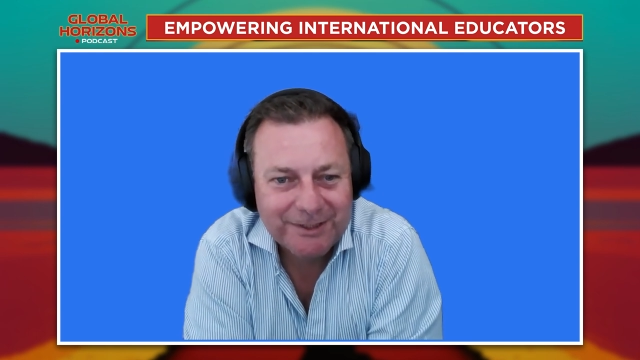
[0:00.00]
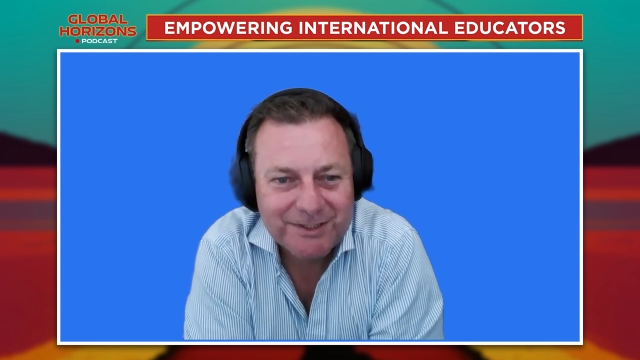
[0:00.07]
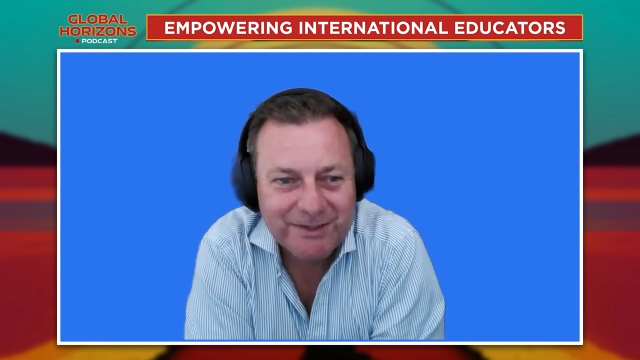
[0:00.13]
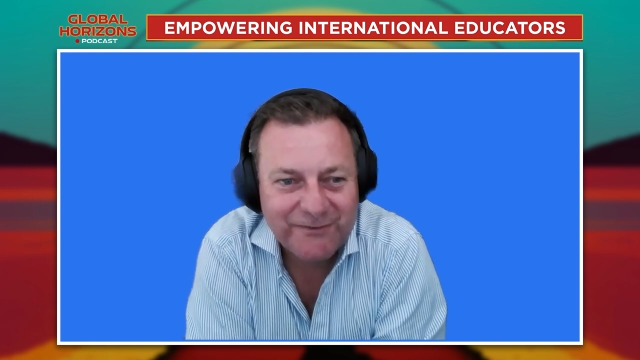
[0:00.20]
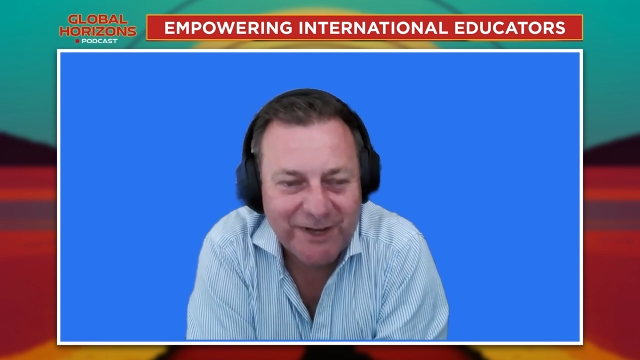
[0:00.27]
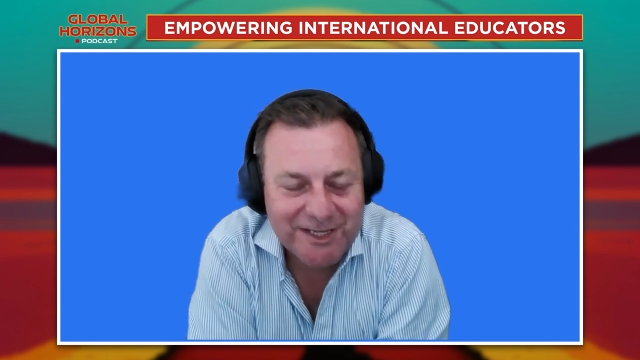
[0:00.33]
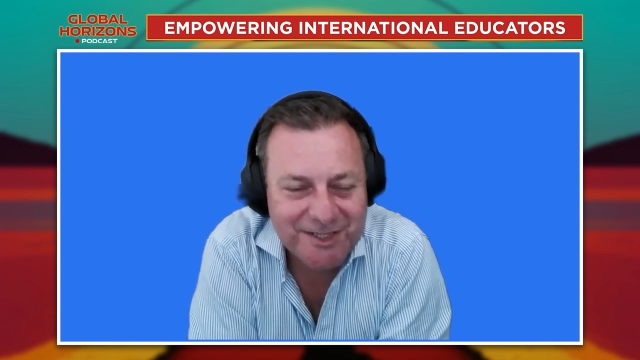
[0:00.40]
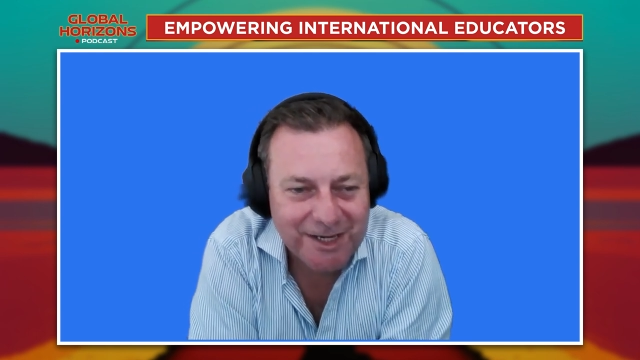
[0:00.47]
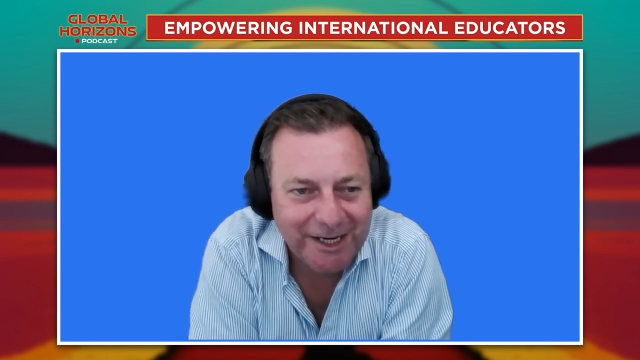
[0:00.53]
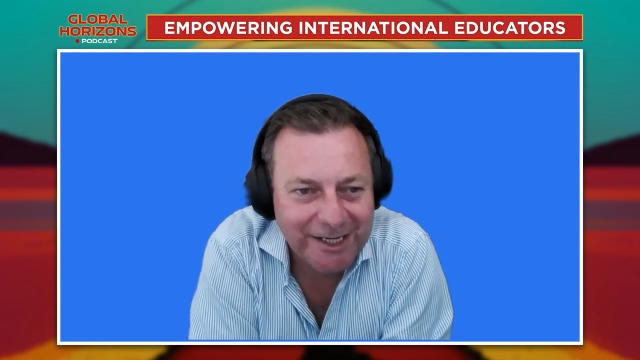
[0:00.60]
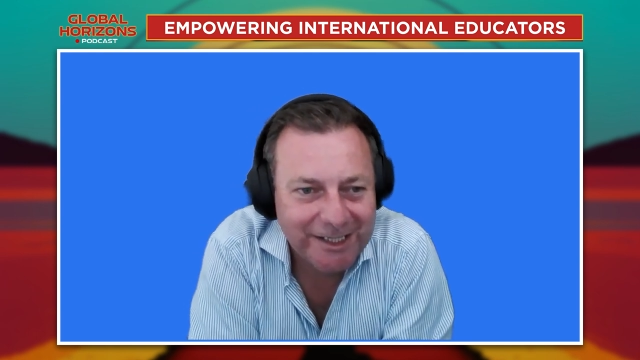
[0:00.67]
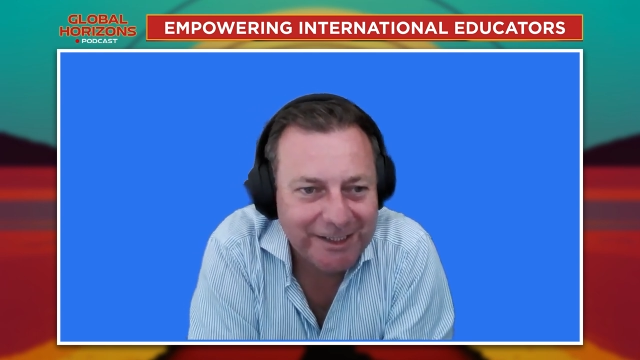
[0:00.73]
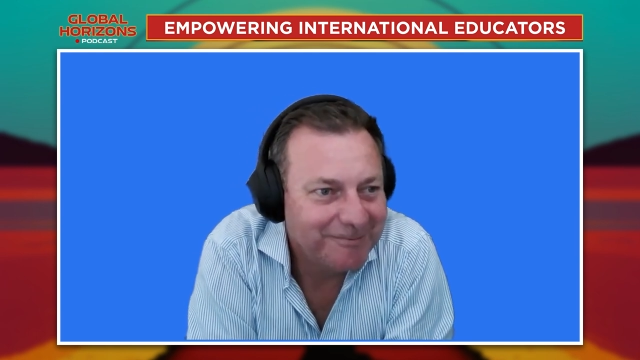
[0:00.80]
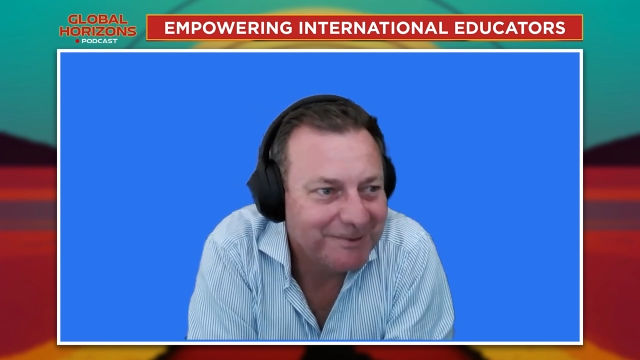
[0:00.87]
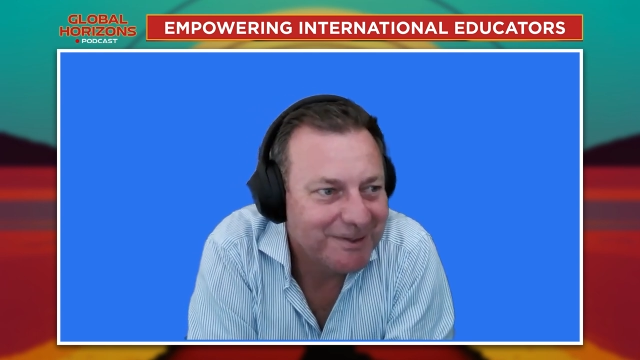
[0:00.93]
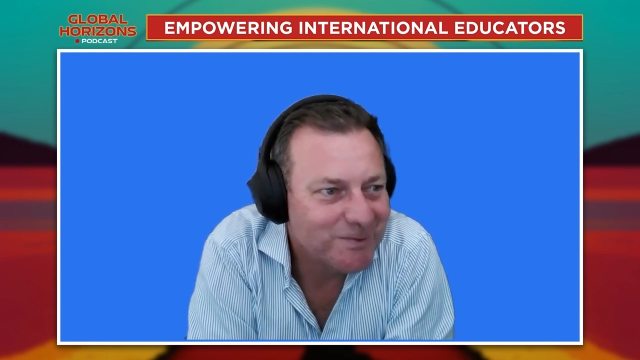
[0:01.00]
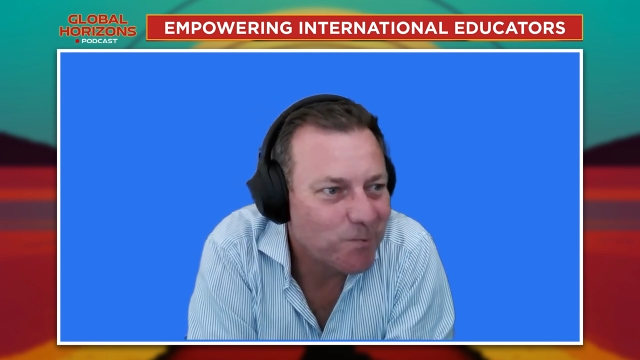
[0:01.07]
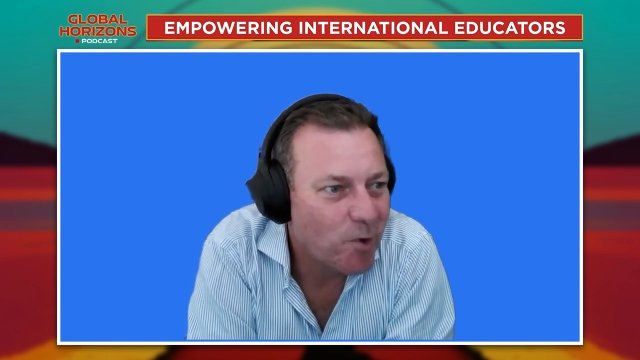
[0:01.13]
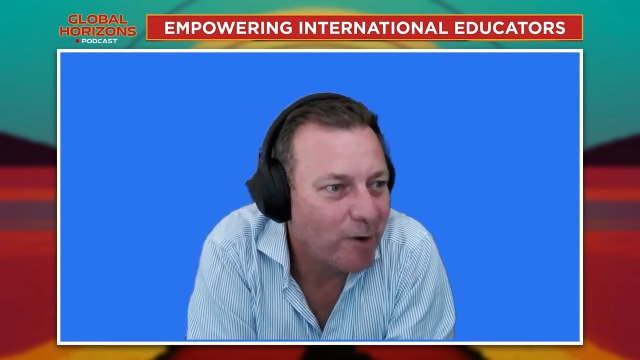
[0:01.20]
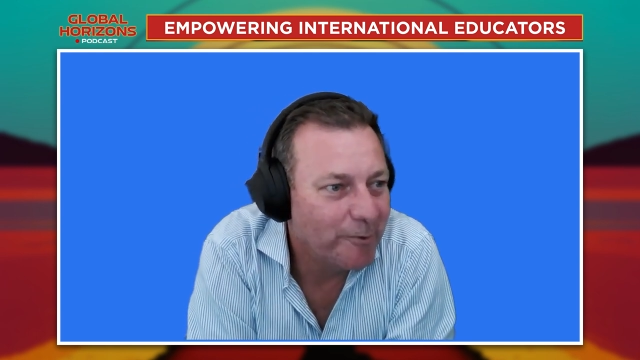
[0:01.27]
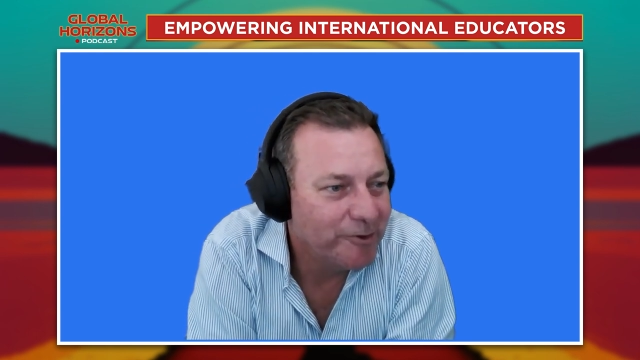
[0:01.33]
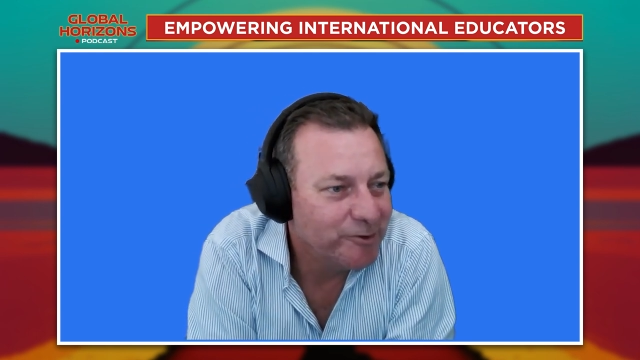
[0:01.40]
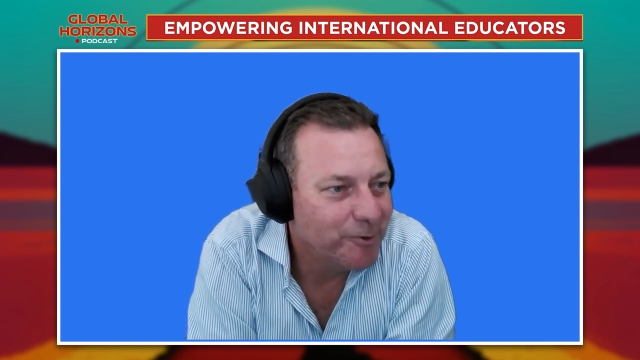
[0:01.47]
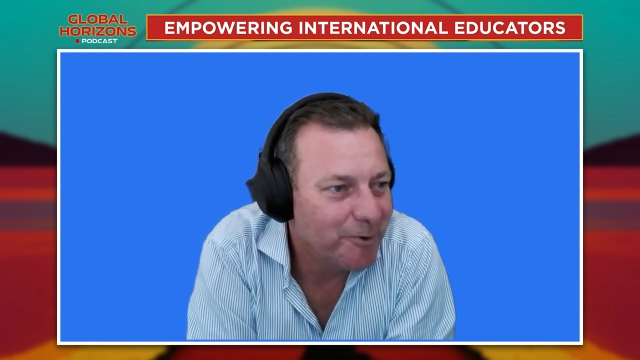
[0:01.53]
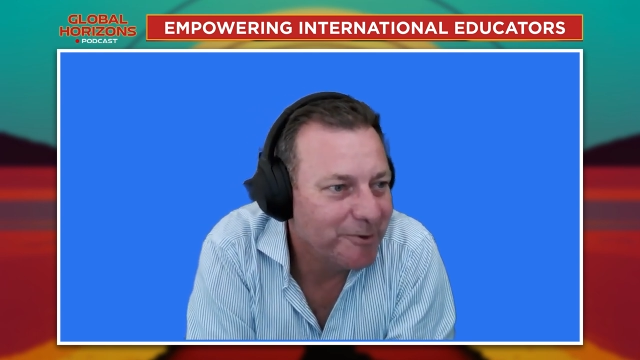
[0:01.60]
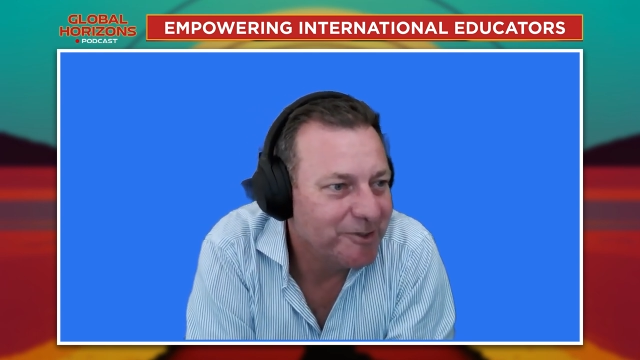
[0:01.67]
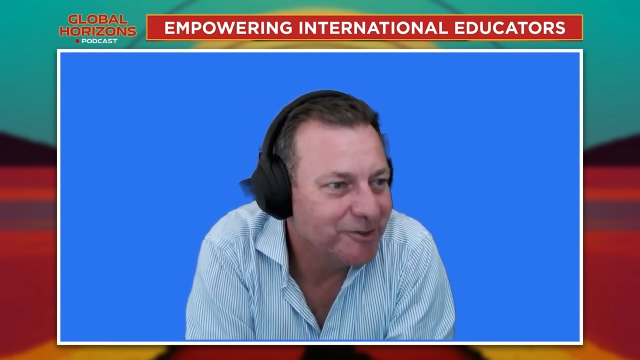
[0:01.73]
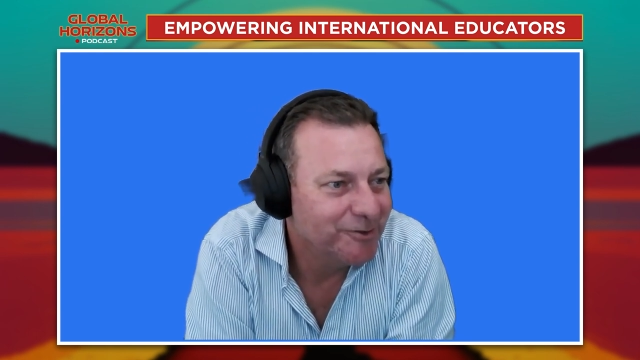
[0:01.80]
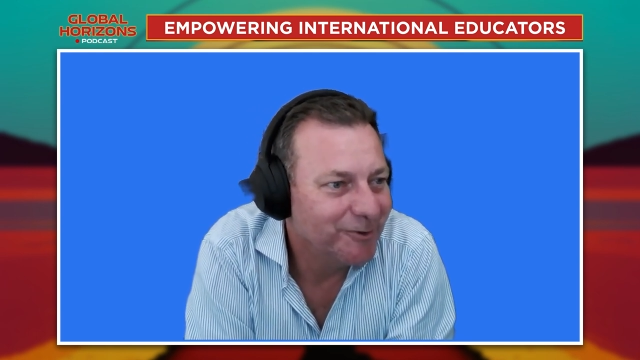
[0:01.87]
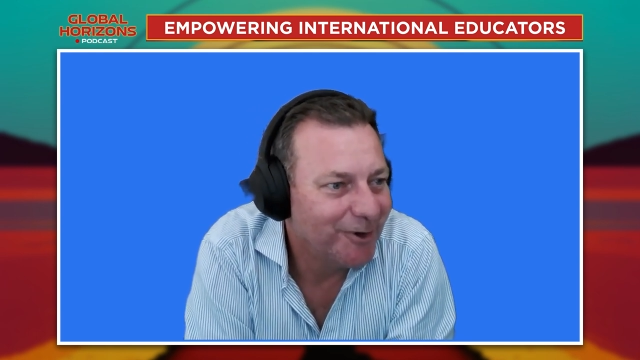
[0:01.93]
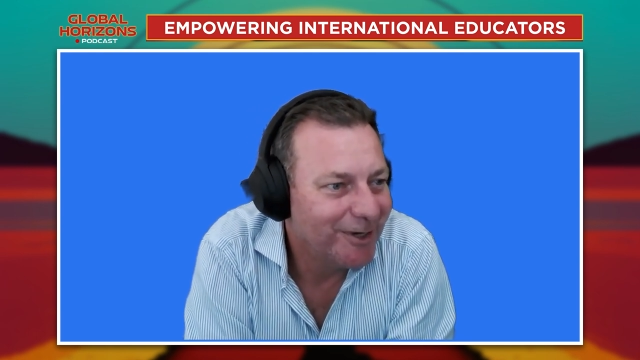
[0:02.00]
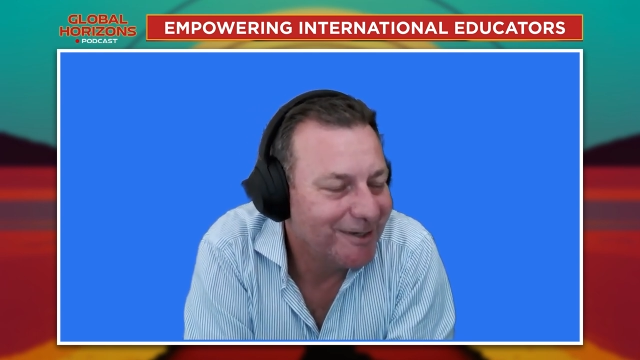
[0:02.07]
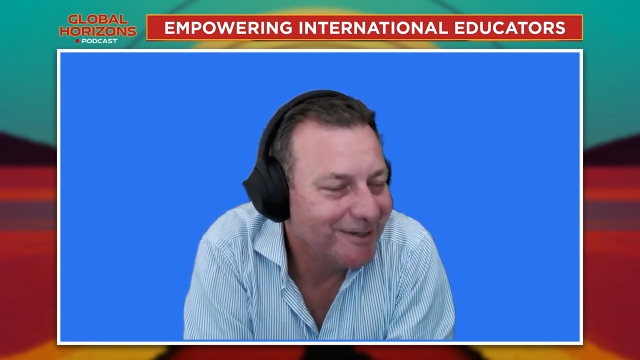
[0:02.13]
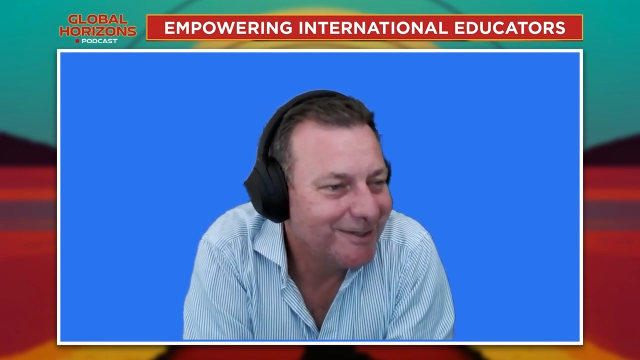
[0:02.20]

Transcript: It's a fascinating, it's why we do what we do, right?